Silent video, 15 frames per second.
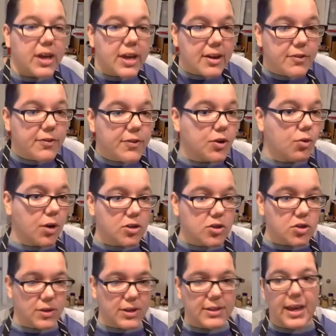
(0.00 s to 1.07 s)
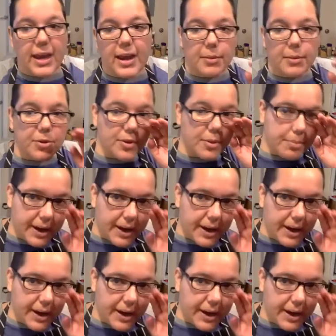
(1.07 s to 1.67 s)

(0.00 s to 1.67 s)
if you are doing the ham or the